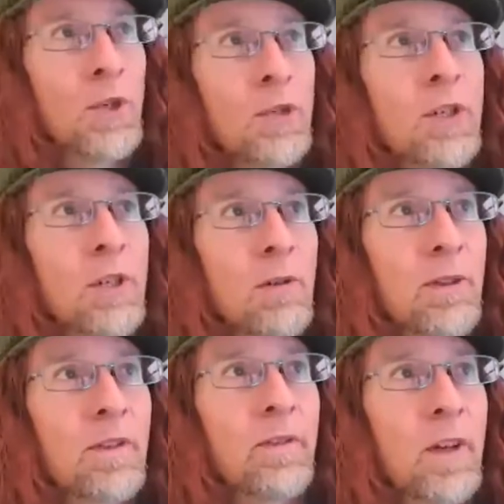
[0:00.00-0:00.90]
do if
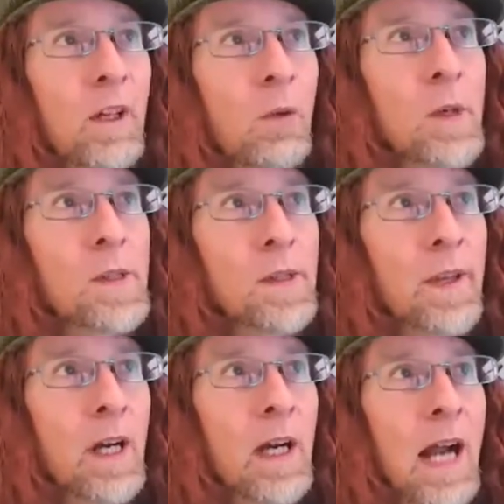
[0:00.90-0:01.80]
the fear wasn't
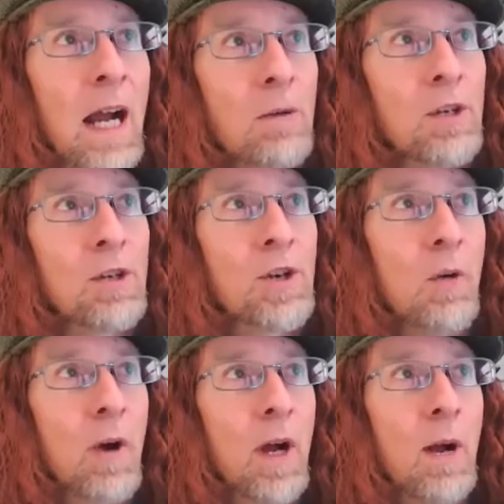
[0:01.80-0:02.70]
there? How would you
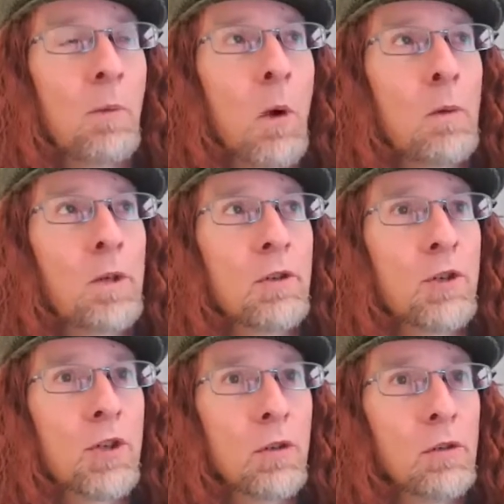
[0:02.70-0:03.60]
show up? What would you
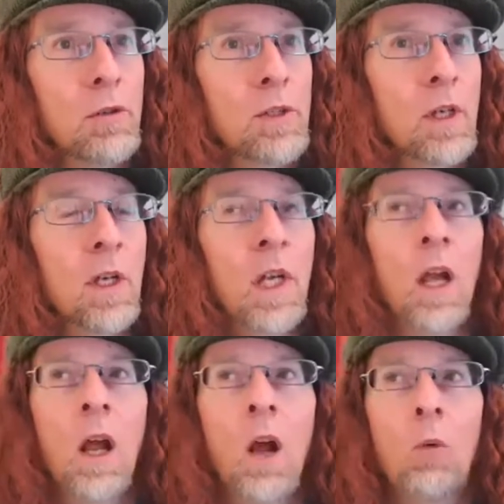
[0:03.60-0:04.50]
choose?
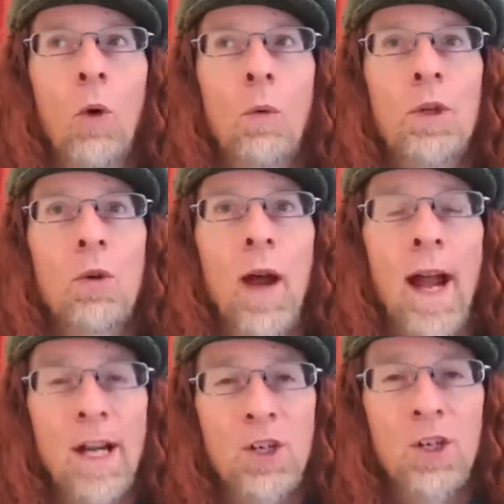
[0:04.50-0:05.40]
What would you
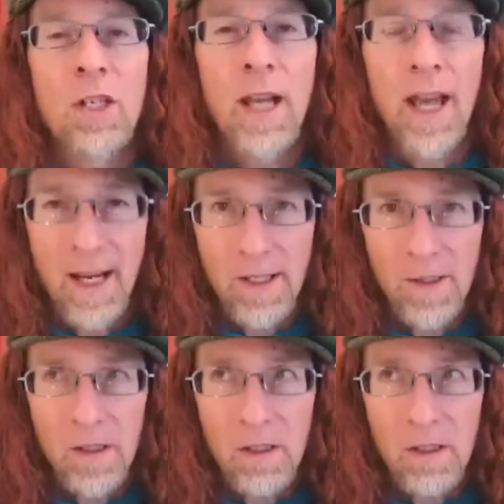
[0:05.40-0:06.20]
action next?